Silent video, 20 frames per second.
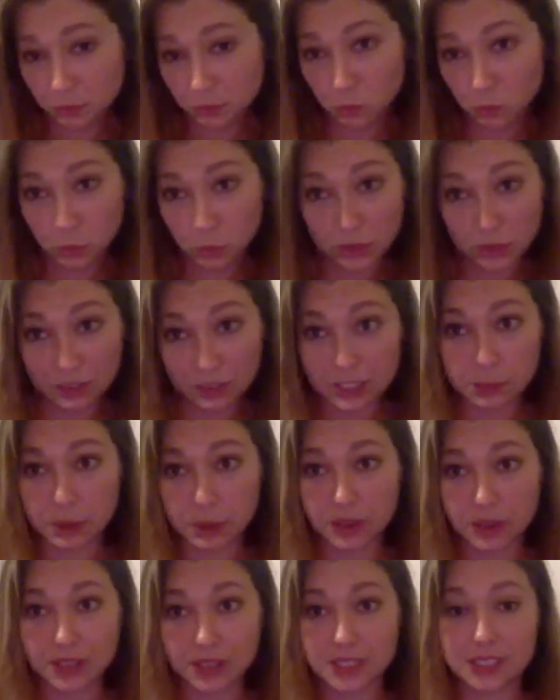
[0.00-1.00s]
We've
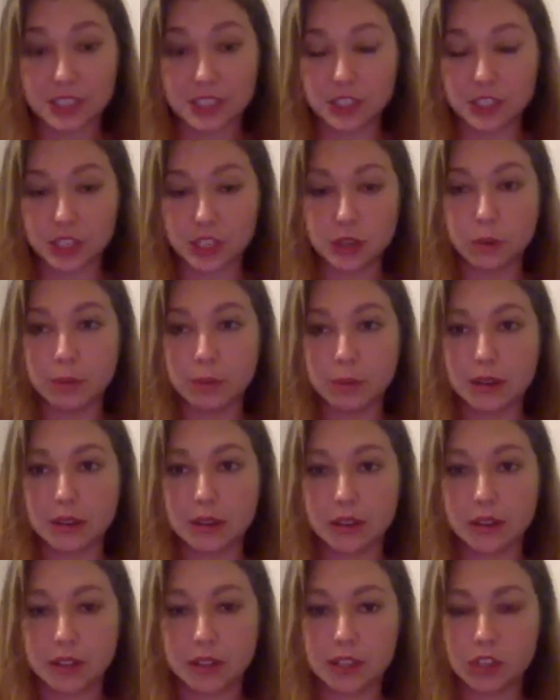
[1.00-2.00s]
experienced it too, but
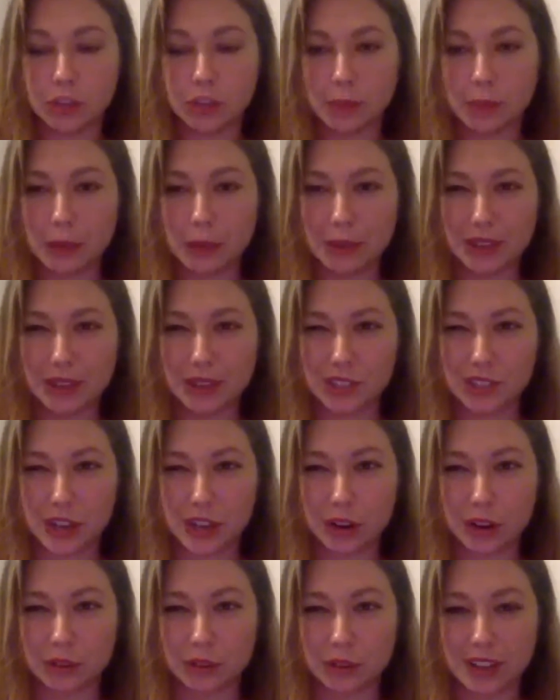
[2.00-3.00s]
it's all about making
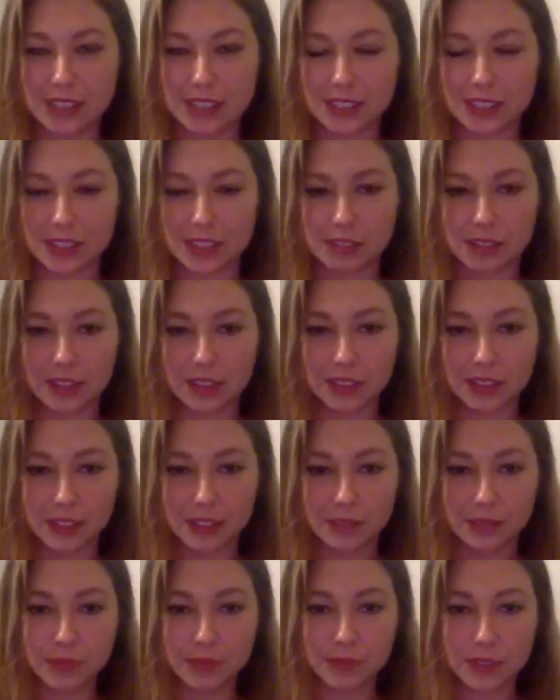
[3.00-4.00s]
sacrifices, I think.
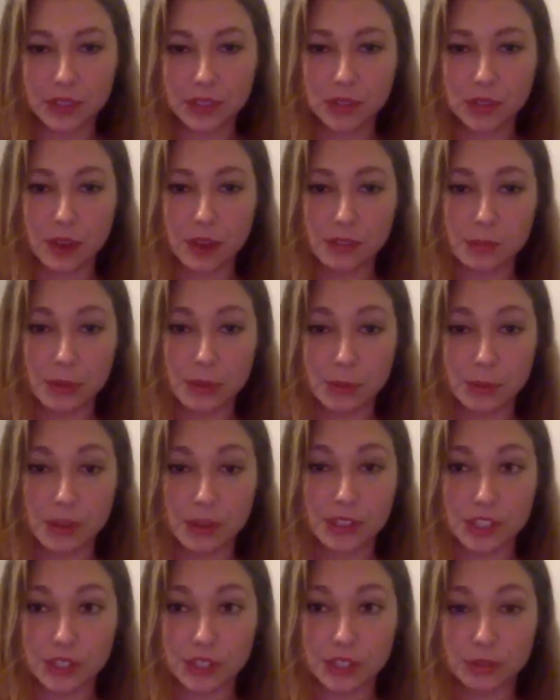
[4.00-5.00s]
You have to be
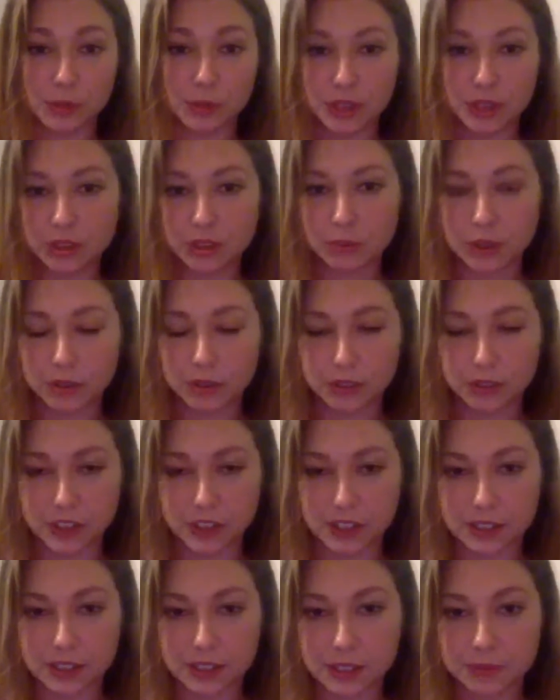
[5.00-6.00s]
willing to. What are your
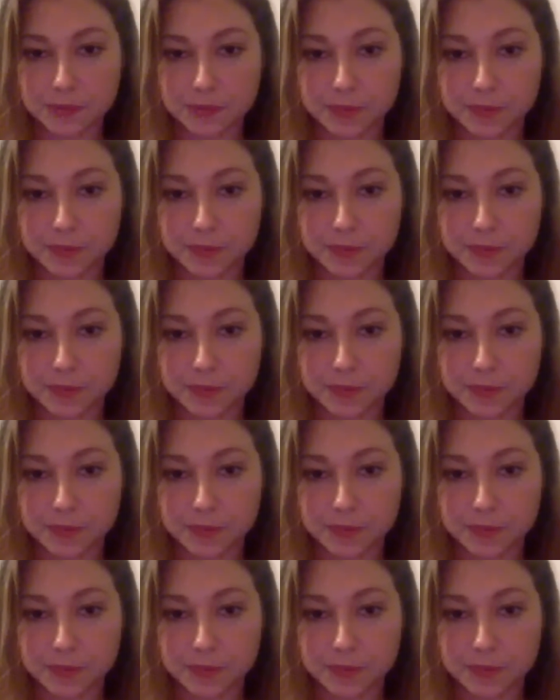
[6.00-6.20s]
thoughts?